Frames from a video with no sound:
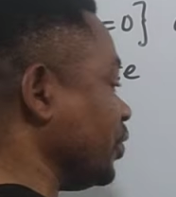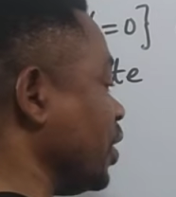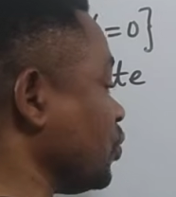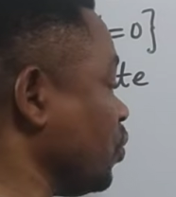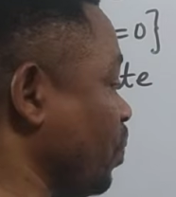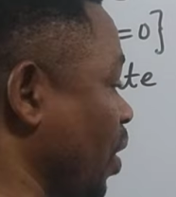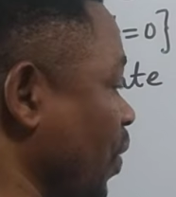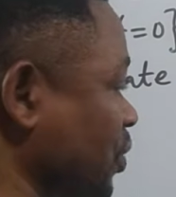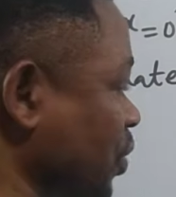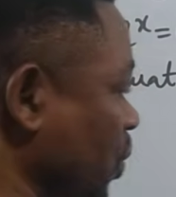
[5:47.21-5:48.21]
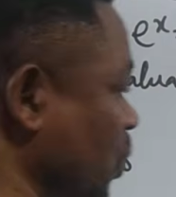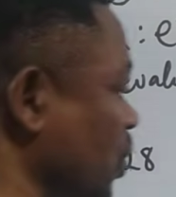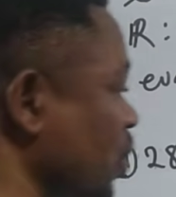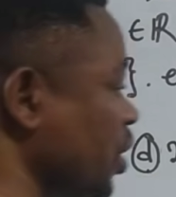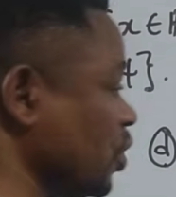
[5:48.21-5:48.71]
raised to power 0
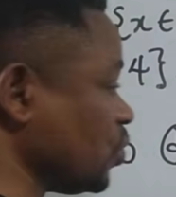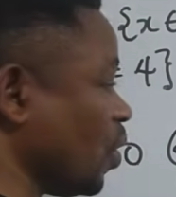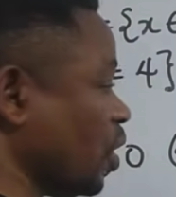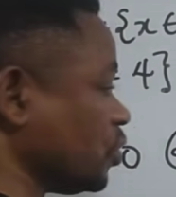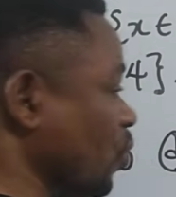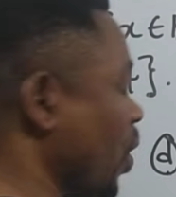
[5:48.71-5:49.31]
is what?